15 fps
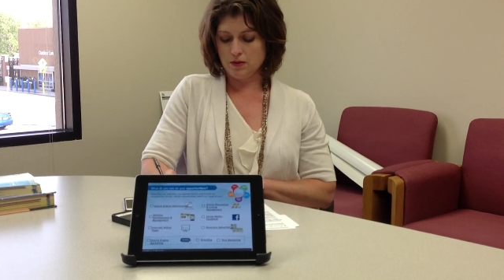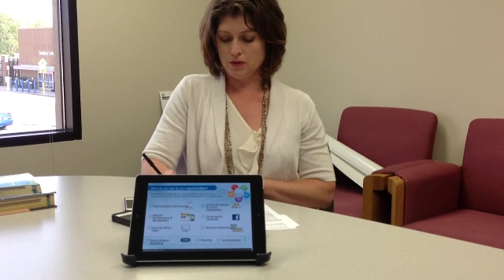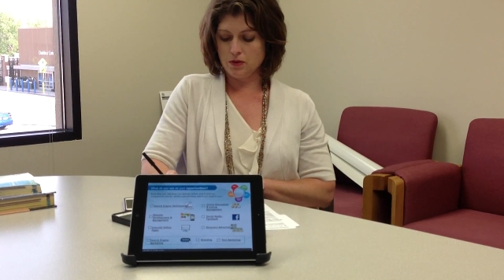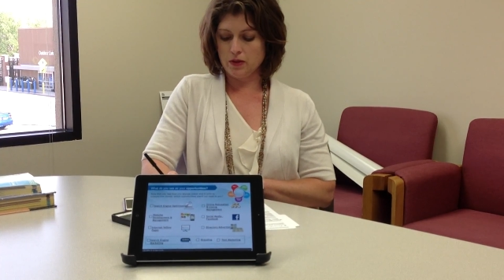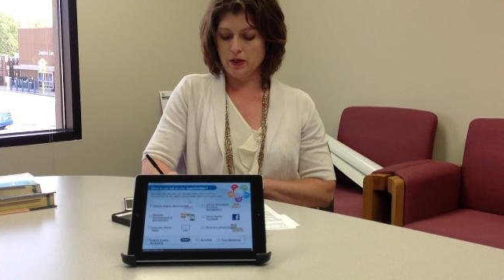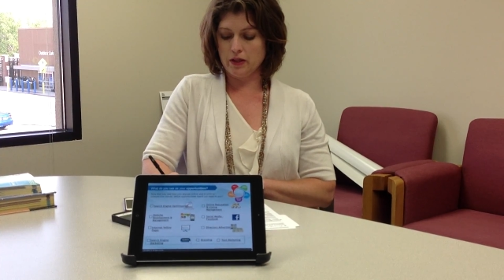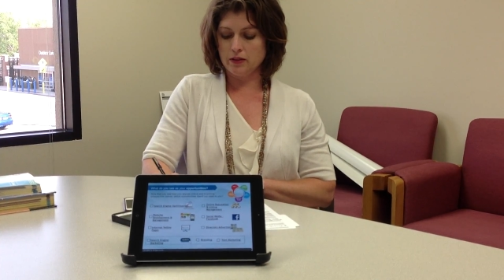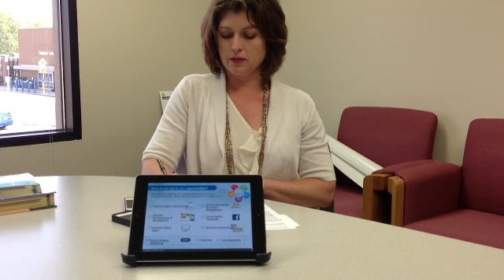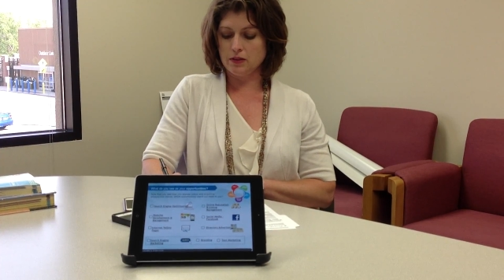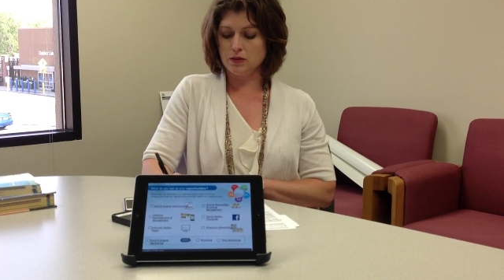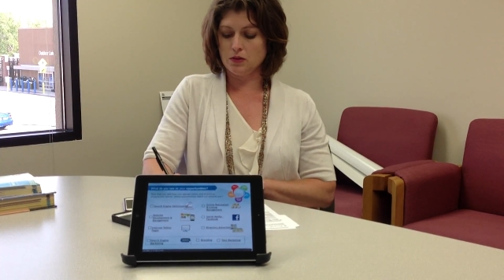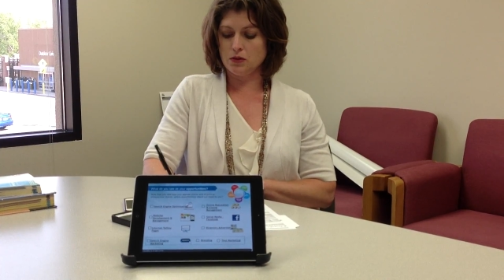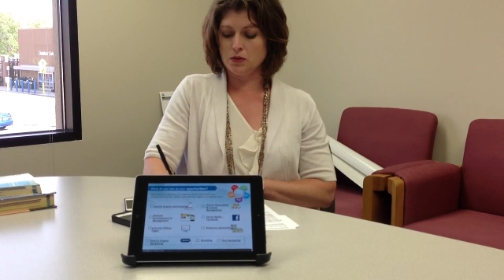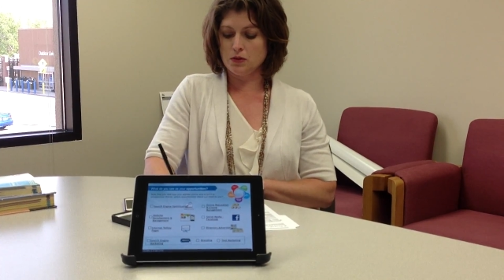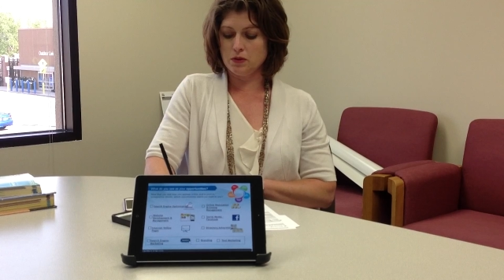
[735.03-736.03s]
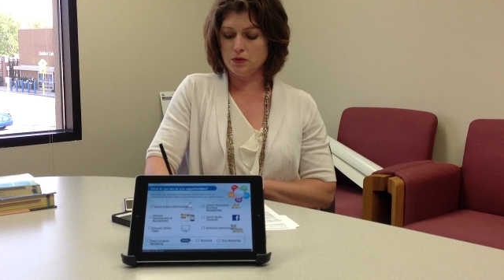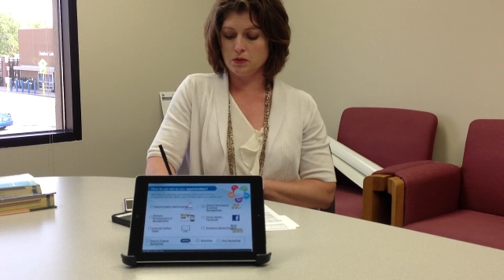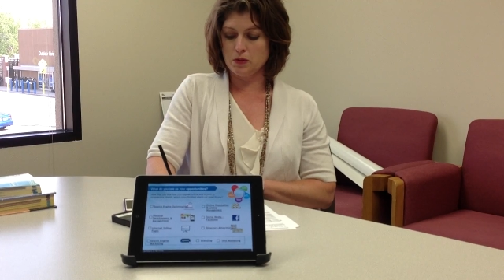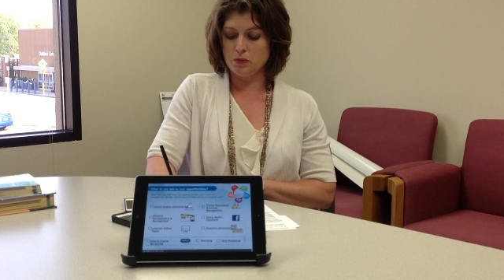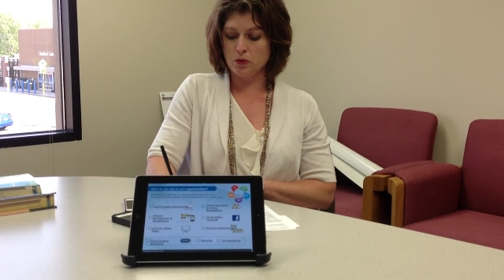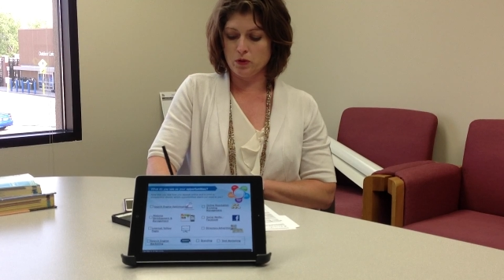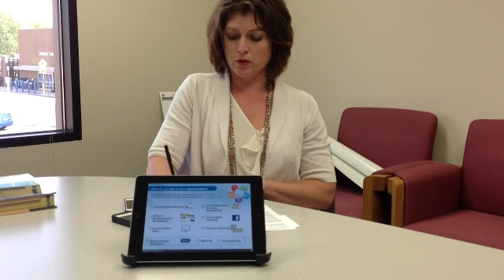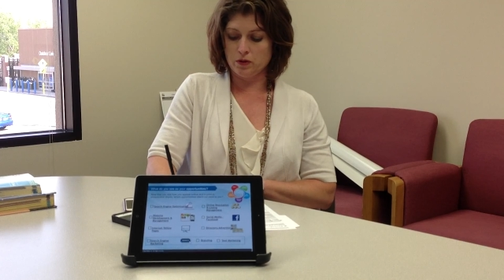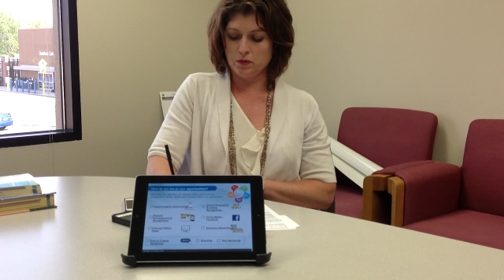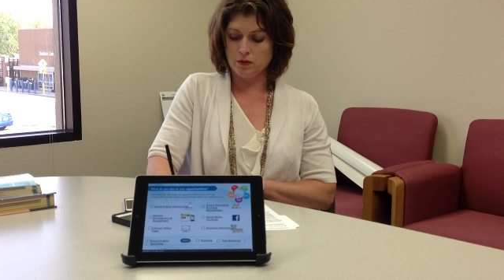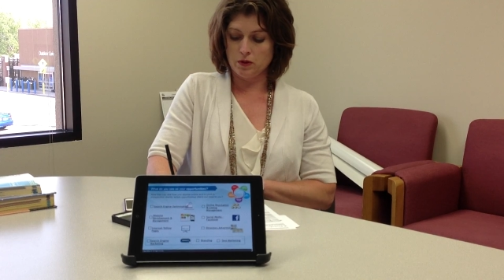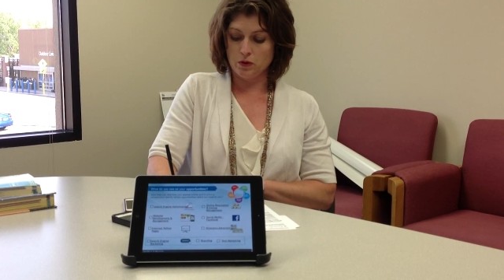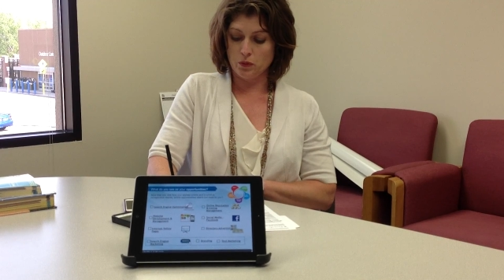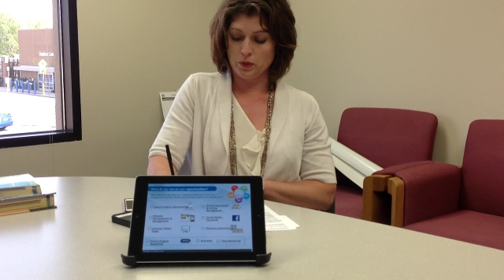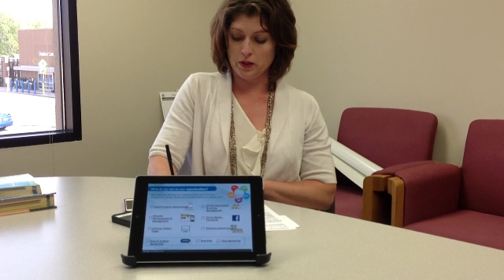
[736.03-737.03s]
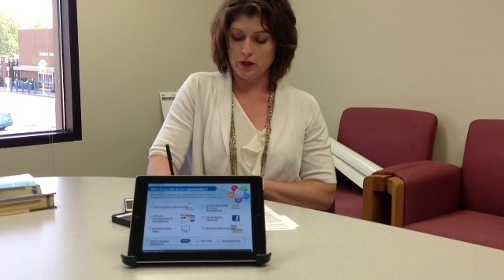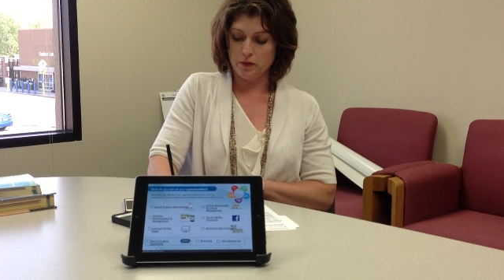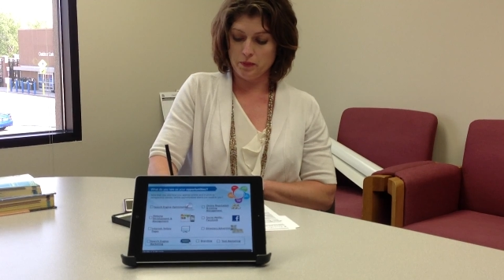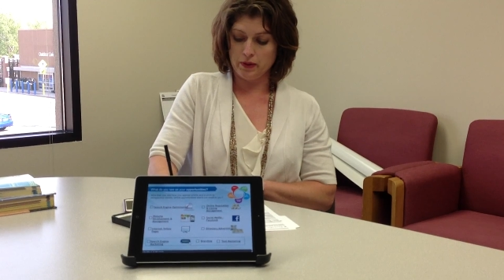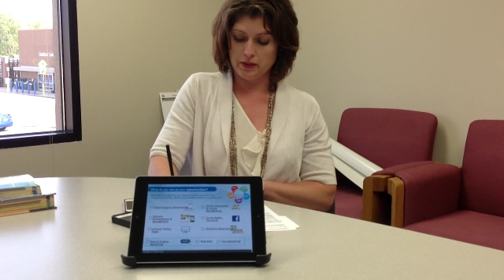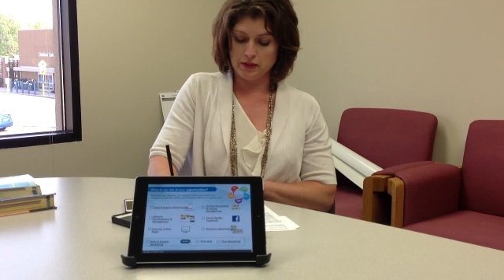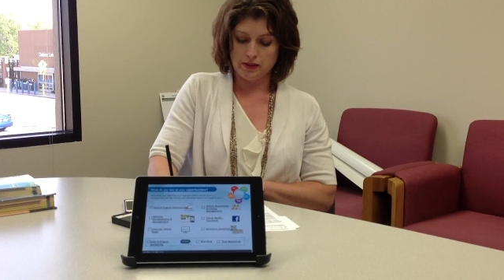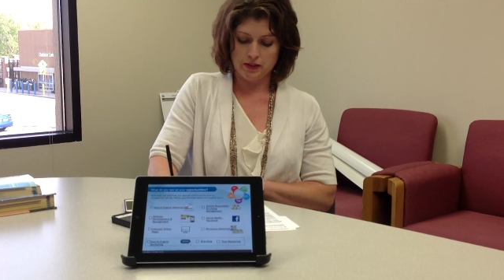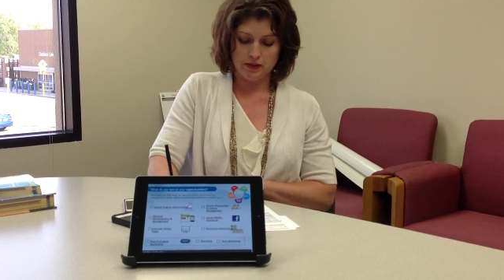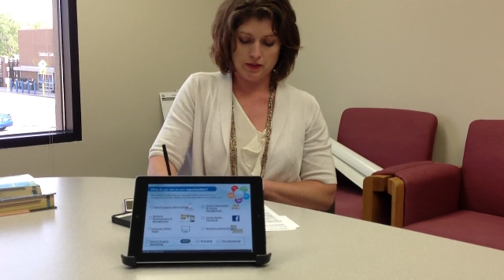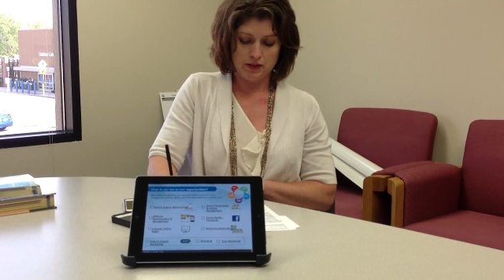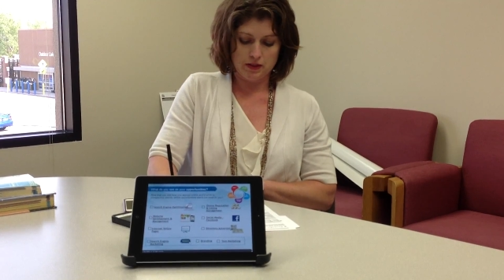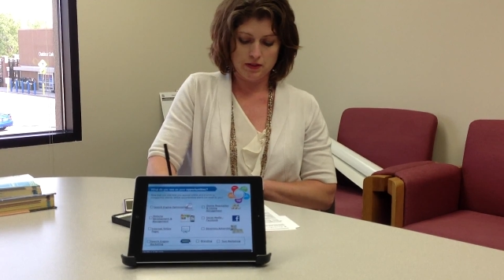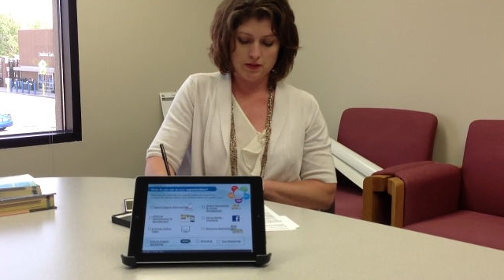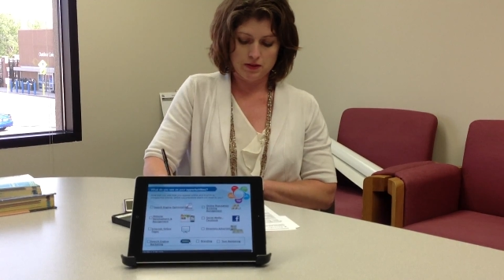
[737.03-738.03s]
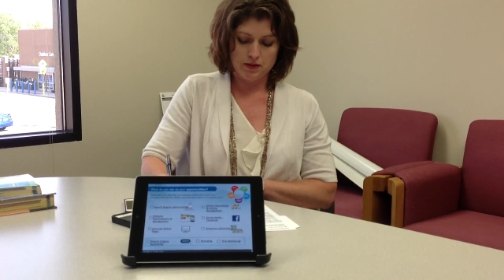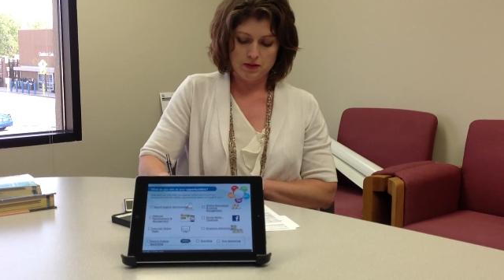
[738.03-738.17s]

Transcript: Okay, so 2 to 3 more a week, basically. Yep.